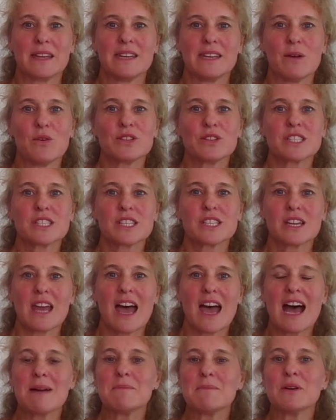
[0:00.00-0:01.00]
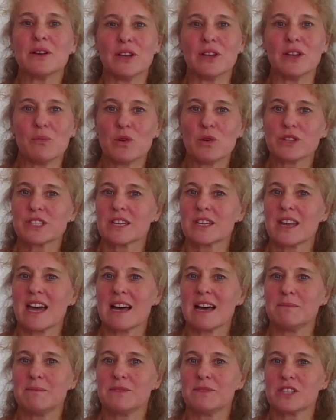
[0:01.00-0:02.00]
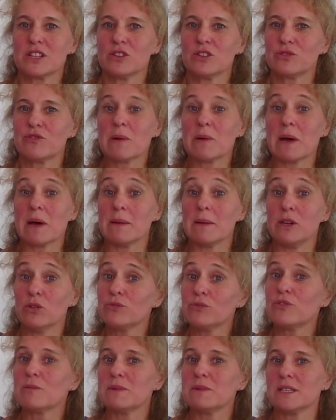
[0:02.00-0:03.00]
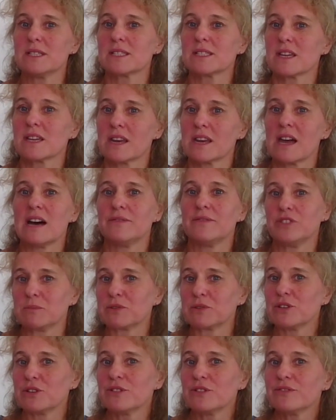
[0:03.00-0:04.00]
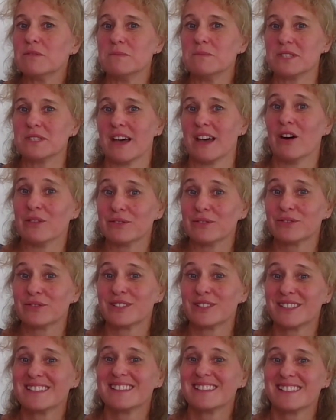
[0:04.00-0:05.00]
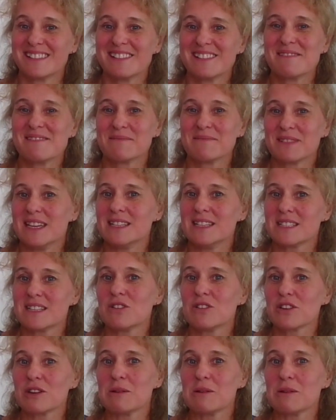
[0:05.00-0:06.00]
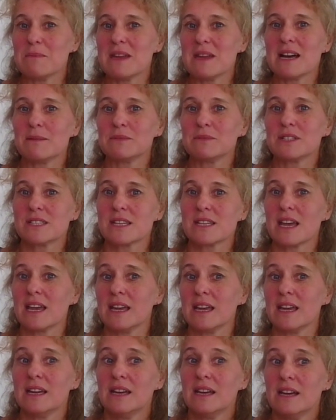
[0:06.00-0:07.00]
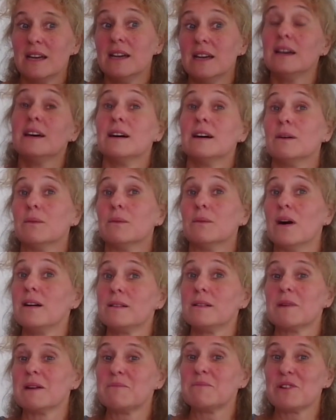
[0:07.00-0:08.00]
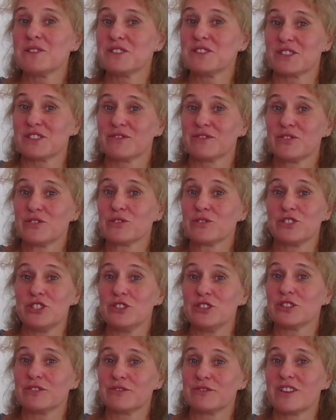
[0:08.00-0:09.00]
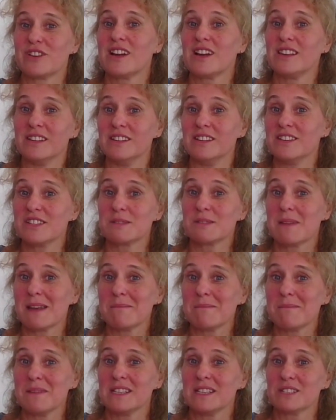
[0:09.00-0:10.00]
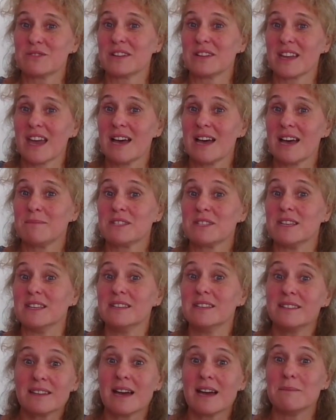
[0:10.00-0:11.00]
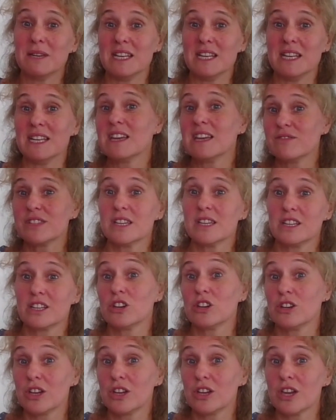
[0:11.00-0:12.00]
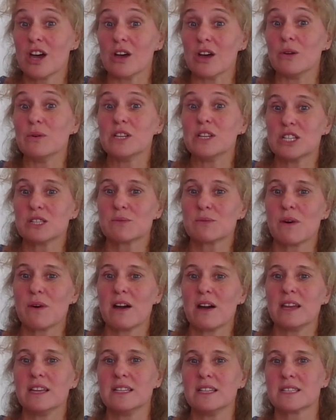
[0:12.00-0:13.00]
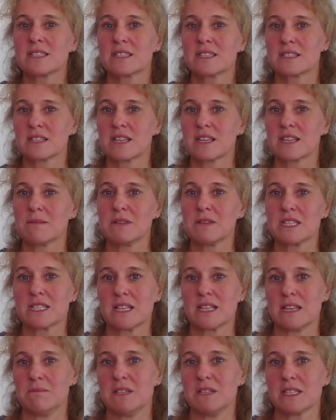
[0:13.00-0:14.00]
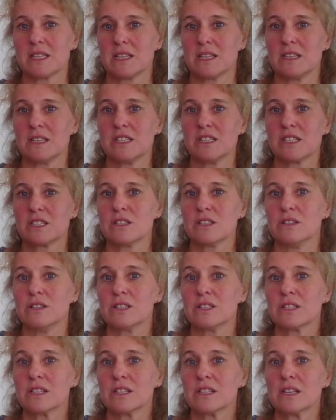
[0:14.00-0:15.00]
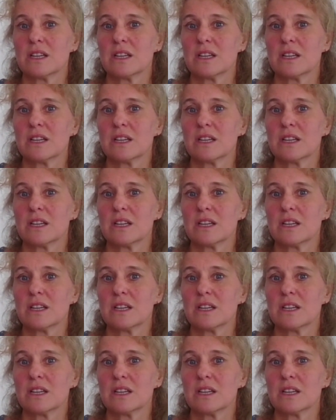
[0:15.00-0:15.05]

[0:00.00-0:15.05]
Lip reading: Now, what's going to happen, and what's going to happen to Lord Robert? I mean, Lord Robert is going to have to prove himself. He's not going to be able to say, well, my brother's the 4th Duke of Rutland, just make me into a captain. I mean, he gives it a good go, which is why he's to some extent misunderstood.